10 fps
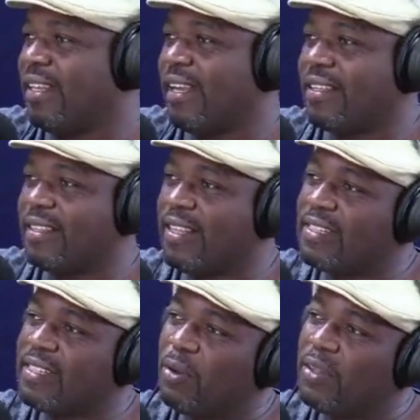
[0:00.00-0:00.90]
think
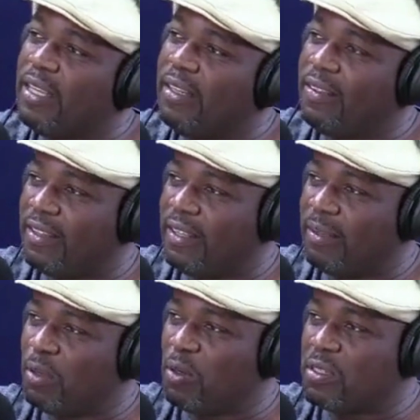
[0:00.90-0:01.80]
that's now the in thing,
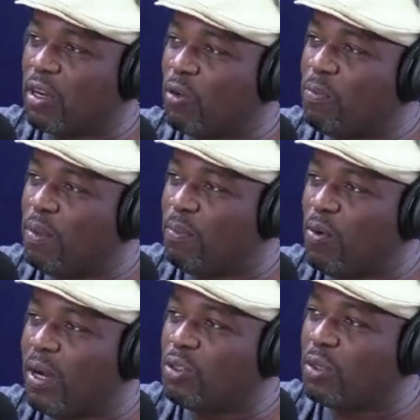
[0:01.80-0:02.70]
because a lot of people
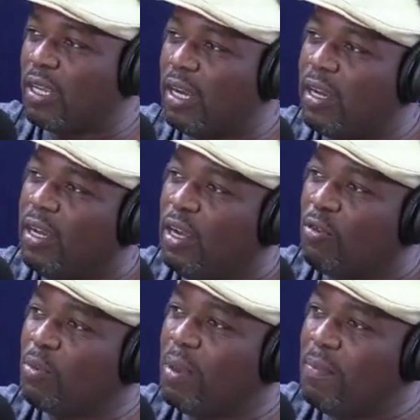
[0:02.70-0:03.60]
want to hear
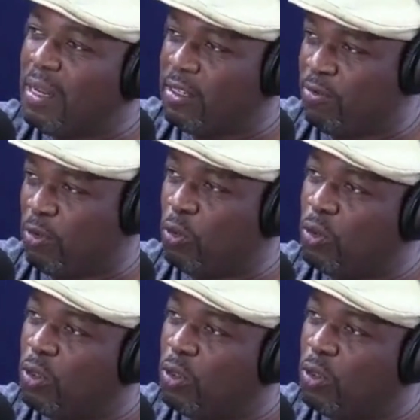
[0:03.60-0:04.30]
from a man's view.